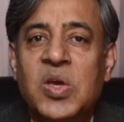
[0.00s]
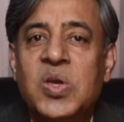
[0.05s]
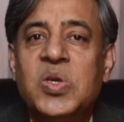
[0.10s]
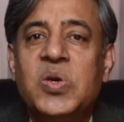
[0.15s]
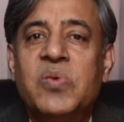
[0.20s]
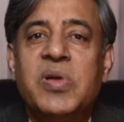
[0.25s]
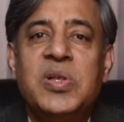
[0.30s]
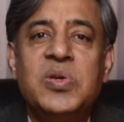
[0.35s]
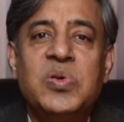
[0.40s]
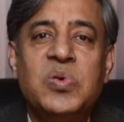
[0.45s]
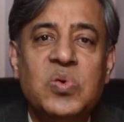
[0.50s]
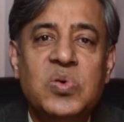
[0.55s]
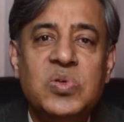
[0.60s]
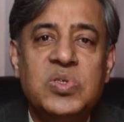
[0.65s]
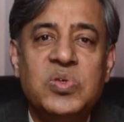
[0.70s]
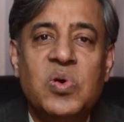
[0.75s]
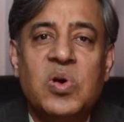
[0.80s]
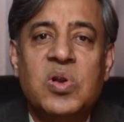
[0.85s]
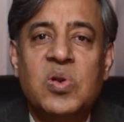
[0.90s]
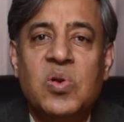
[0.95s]
You will
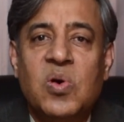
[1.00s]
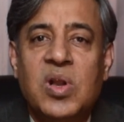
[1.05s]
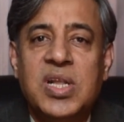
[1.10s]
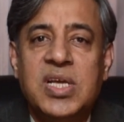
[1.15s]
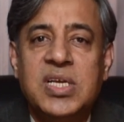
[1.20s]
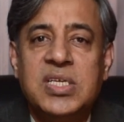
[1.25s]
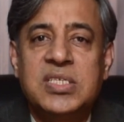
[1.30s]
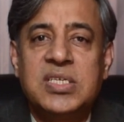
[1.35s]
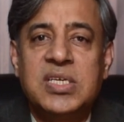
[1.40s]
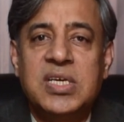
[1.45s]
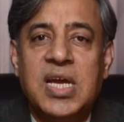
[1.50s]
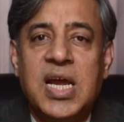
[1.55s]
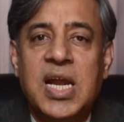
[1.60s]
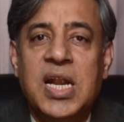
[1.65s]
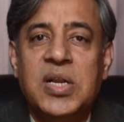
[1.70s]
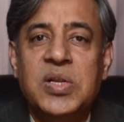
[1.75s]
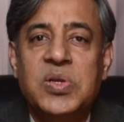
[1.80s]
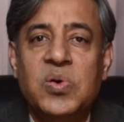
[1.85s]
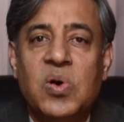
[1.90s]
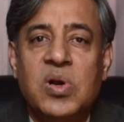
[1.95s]
use your knowledge
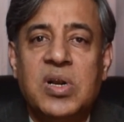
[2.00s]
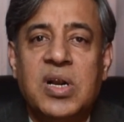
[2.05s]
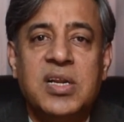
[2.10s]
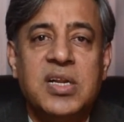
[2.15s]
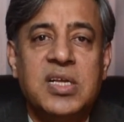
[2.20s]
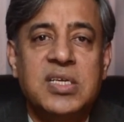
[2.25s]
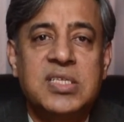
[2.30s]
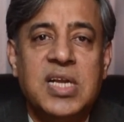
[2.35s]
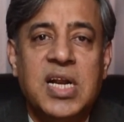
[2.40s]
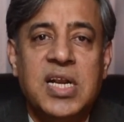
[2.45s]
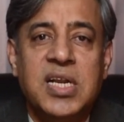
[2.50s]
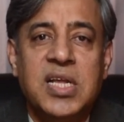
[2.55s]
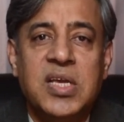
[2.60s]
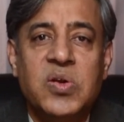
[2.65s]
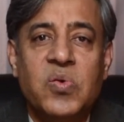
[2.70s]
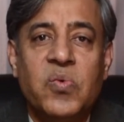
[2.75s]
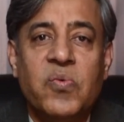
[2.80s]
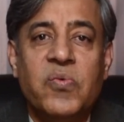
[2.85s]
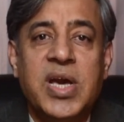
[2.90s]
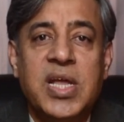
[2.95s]
and your
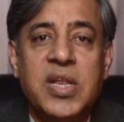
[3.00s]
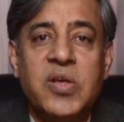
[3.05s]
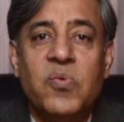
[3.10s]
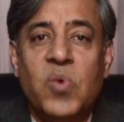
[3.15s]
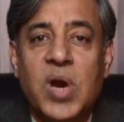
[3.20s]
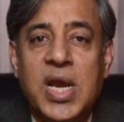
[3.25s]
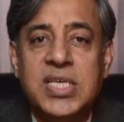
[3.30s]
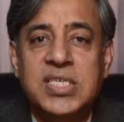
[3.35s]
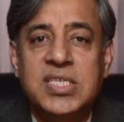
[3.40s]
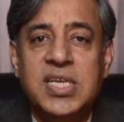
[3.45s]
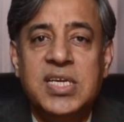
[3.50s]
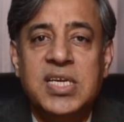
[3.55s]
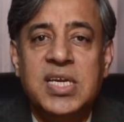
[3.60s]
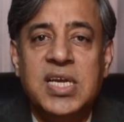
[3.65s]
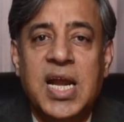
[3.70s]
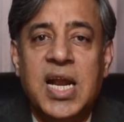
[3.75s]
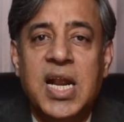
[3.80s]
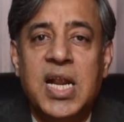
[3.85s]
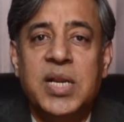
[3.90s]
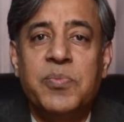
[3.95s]
understanding very
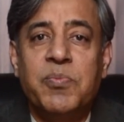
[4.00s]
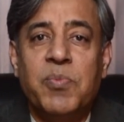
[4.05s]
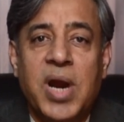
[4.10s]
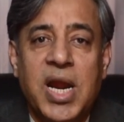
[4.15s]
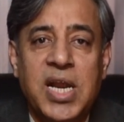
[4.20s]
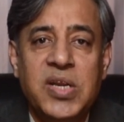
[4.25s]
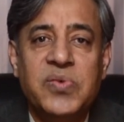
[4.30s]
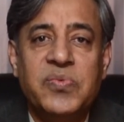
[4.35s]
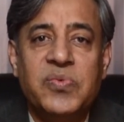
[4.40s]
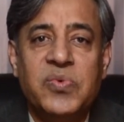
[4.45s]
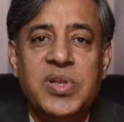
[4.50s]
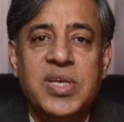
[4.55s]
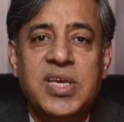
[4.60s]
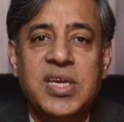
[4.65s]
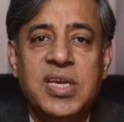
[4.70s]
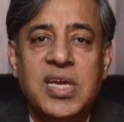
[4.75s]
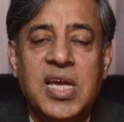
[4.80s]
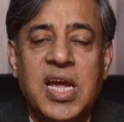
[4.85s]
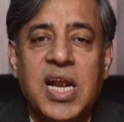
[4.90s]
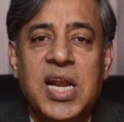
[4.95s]
wisely and
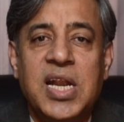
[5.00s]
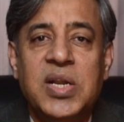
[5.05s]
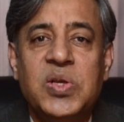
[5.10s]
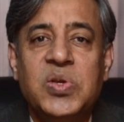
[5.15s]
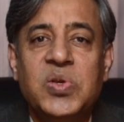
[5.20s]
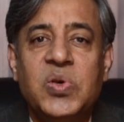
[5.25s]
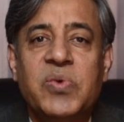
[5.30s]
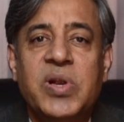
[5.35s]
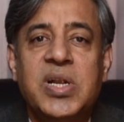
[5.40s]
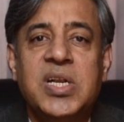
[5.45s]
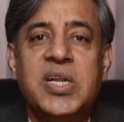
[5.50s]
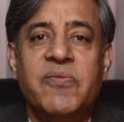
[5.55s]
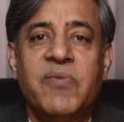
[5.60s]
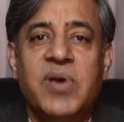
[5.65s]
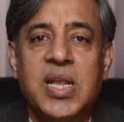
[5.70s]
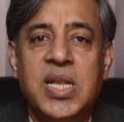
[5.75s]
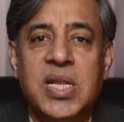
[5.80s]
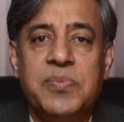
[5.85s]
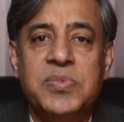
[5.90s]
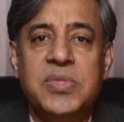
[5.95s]
mindfully, and you will
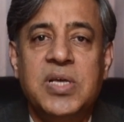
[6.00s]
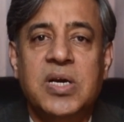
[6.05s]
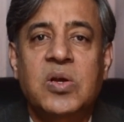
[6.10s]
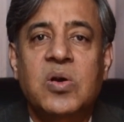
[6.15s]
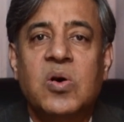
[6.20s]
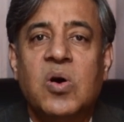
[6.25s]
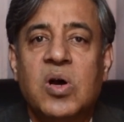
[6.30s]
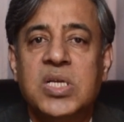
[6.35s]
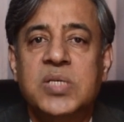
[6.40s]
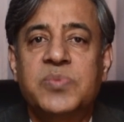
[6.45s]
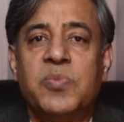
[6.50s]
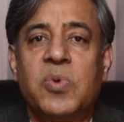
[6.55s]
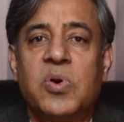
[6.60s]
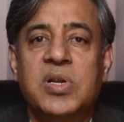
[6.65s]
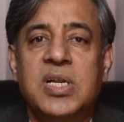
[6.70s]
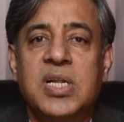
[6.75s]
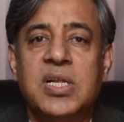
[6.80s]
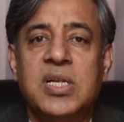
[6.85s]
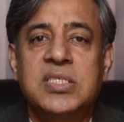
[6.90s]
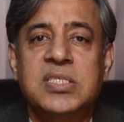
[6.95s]
develop the
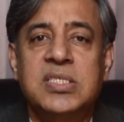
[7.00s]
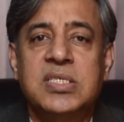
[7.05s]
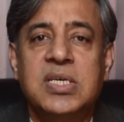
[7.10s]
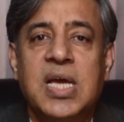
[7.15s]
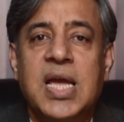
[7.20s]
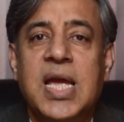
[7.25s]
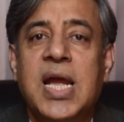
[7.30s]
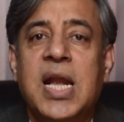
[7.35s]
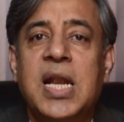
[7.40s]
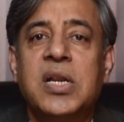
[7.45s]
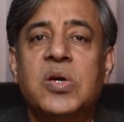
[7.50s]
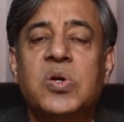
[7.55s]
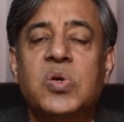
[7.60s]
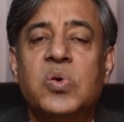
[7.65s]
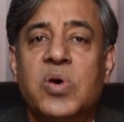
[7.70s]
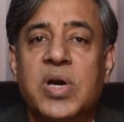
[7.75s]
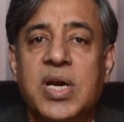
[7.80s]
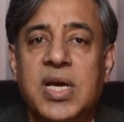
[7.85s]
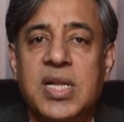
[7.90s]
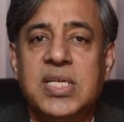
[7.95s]
correspondence and
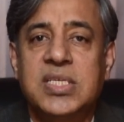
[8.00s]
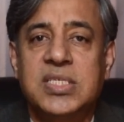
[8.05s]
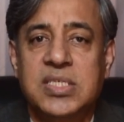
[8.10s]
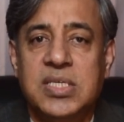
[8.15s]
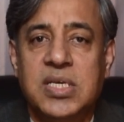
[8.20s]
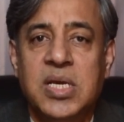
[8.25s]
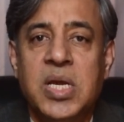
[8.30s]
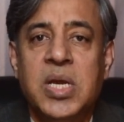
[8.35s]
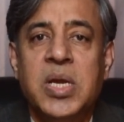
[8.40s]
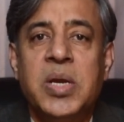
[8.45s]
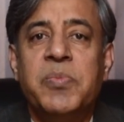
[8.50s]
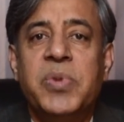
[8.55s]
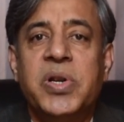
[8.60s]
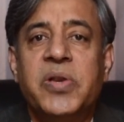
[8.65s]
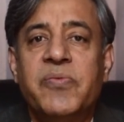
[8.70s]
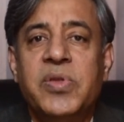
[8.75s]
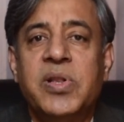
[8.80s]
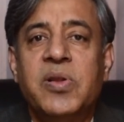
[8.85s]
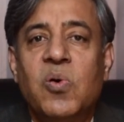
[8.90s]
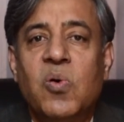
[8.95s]
coherence
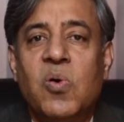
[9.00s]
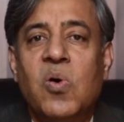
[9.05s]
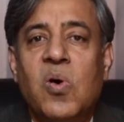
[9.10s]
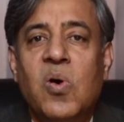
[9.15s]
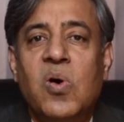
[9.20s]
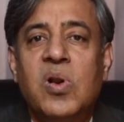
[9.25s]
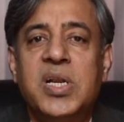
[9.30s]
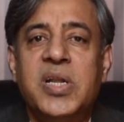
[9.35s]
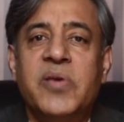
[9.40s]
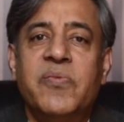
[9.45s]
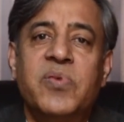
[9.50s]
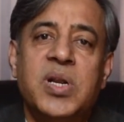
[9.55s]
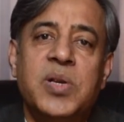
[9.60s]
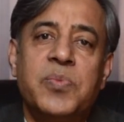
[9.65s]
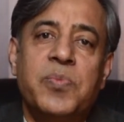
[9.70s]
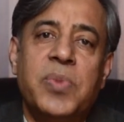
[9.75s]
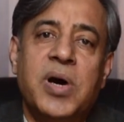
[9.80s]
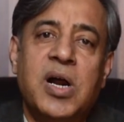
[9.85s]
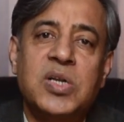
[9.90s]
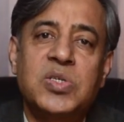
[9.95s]
between all
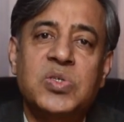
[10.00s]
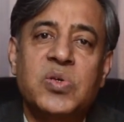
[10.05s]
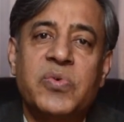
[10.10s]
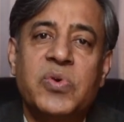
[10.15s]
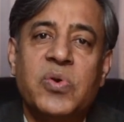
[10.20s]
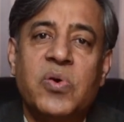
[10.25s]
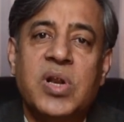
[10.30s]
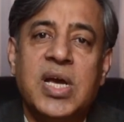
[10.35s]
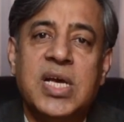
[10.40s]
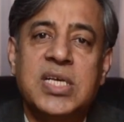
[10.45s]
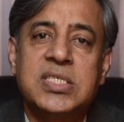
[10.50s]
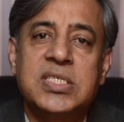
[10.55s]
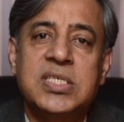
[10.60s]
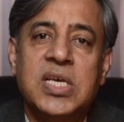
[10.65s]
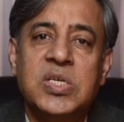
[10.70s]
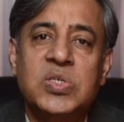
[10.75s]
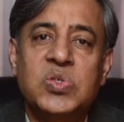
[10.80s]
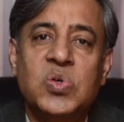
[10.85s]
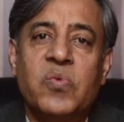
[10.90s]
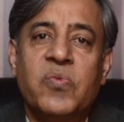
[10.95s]
different parts of your
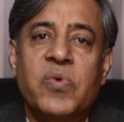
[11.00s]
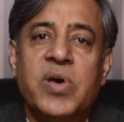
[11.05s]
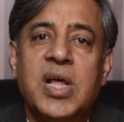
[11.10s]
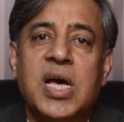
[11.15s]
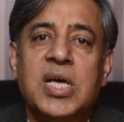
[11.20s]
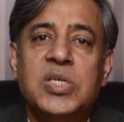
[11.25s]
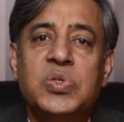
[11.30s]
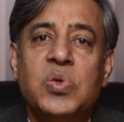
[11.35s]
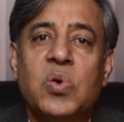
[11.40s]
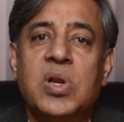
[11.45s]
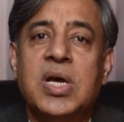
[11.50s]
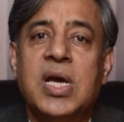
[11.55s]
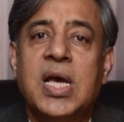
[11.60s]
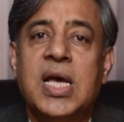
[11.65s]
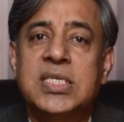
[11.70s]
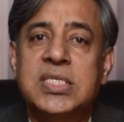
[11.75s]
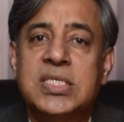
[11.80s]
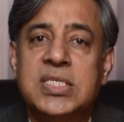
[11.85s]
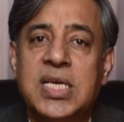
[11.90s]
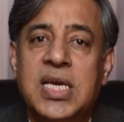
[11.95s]
essay so far as your
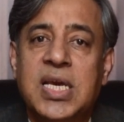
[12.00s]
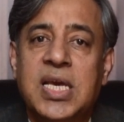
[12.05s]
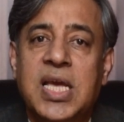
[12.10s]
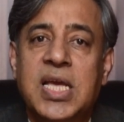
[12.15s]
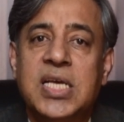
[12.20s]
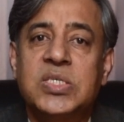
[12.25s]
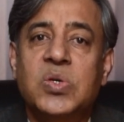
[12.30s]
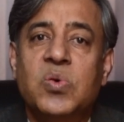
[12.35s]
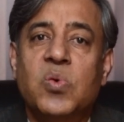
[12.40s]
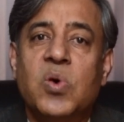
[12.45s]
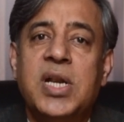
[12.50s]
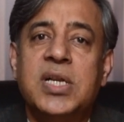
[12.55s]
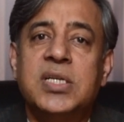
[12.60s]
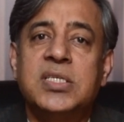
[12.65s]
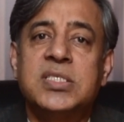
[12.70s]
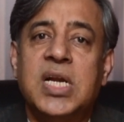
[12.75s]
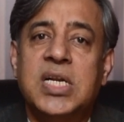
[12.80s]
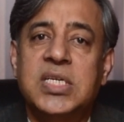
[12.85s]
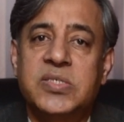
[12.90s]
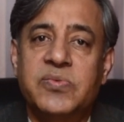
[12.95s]
essay is quite
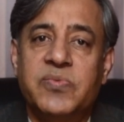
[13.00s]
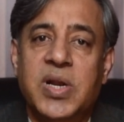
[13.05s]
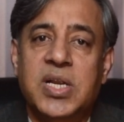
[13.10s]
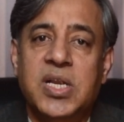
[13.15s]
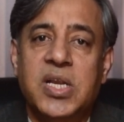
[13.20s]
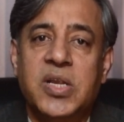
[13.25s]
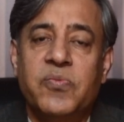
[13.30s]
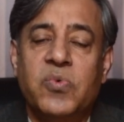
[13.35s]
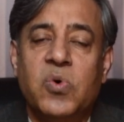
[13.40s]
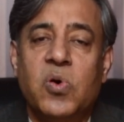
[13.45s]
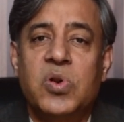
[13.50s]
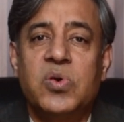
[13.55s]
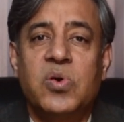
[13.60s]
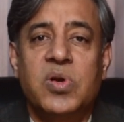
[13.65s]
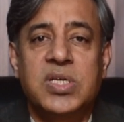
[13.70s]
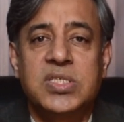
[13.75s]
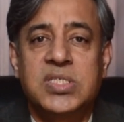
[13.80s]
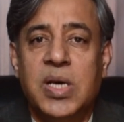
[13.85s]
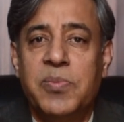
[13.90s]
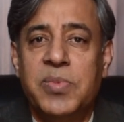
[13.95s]
satisfactory for
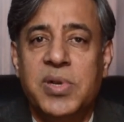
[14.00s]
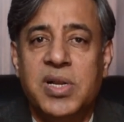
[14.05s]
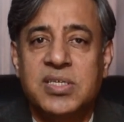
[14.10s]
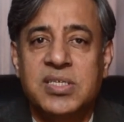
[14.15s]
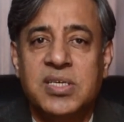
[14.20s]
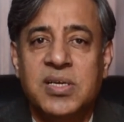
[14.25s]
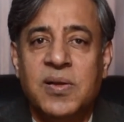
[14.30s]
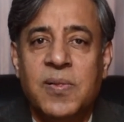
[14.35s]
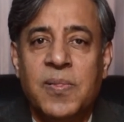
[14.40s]
your examiners.